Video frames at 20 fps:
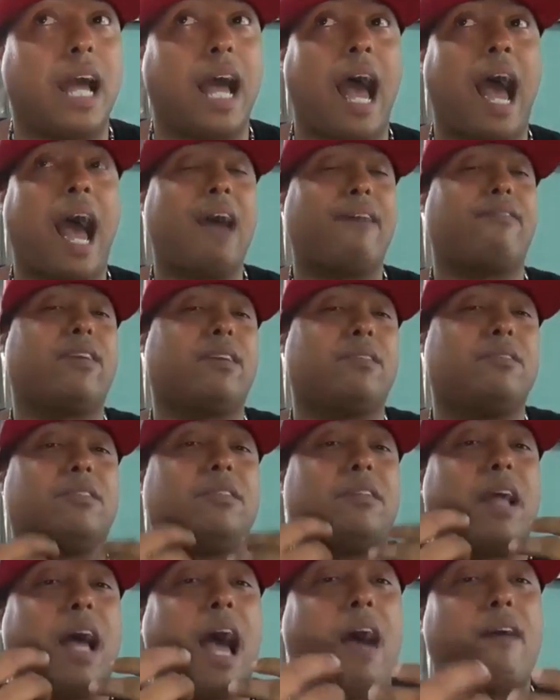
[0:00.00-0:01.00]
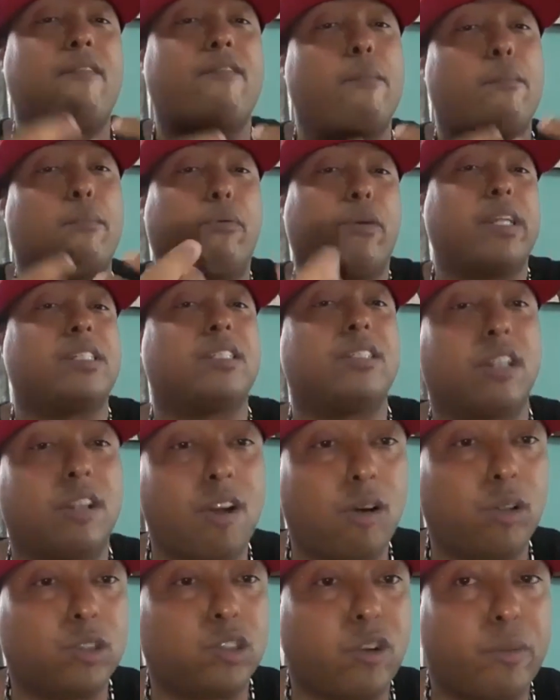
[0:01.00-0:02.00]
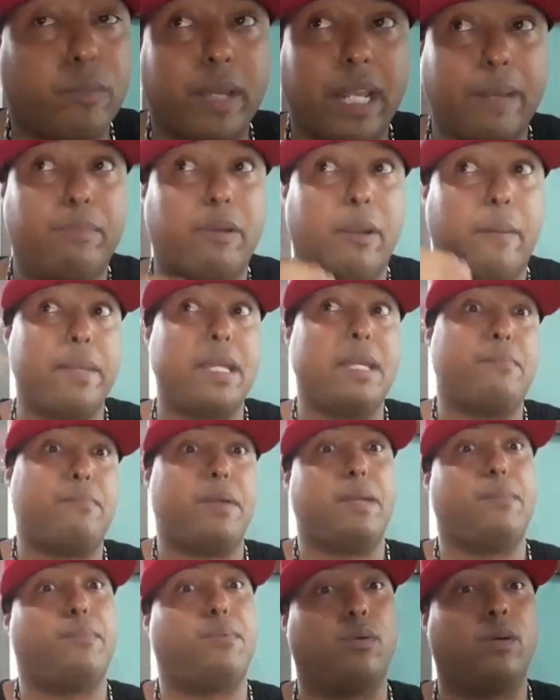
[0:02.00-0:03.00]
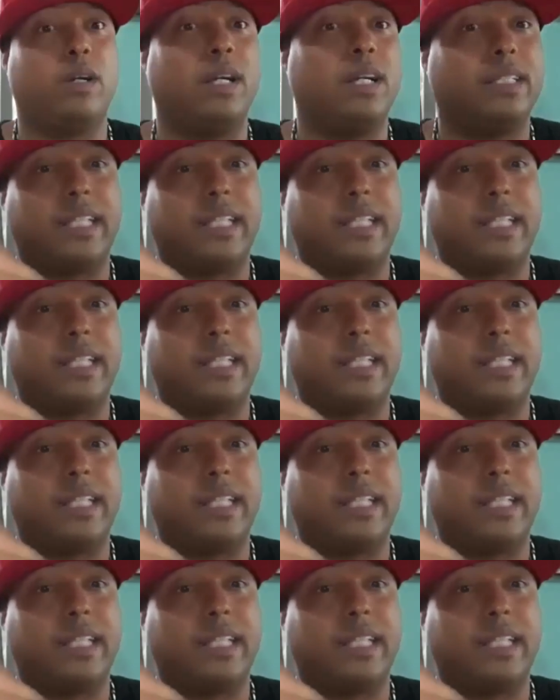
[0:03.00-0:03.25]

I've embraced the culture and being able to meet people